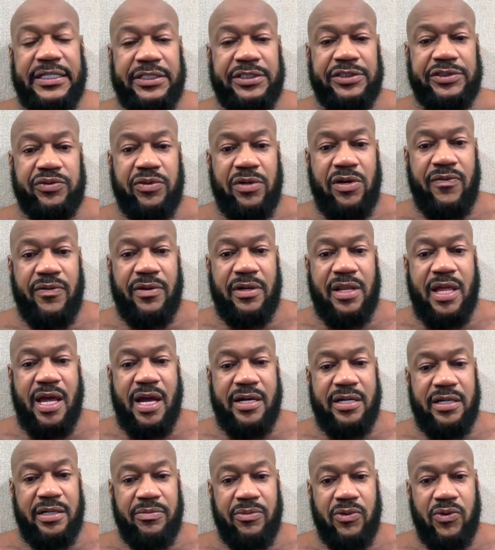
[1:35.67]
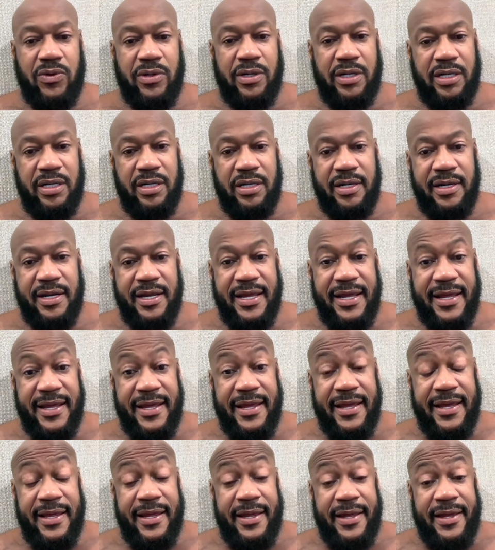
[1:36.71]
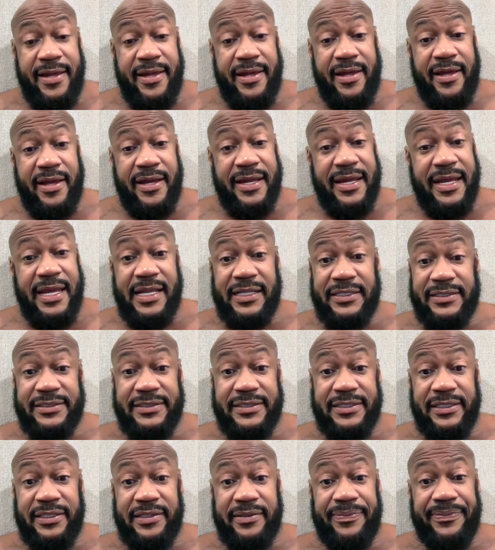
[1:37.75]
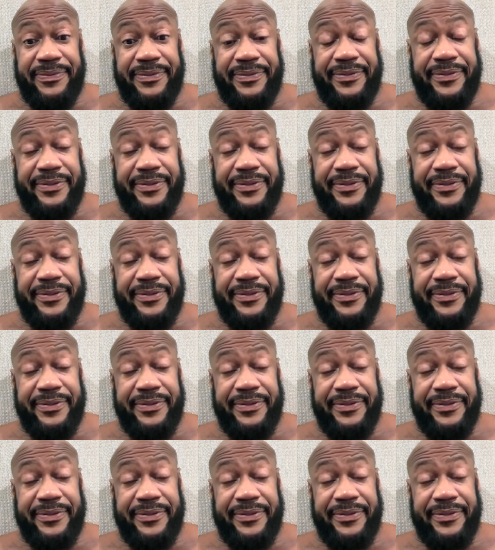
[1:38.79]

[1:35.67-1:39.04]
It's 12 o'clock in the morning. I can't sleep.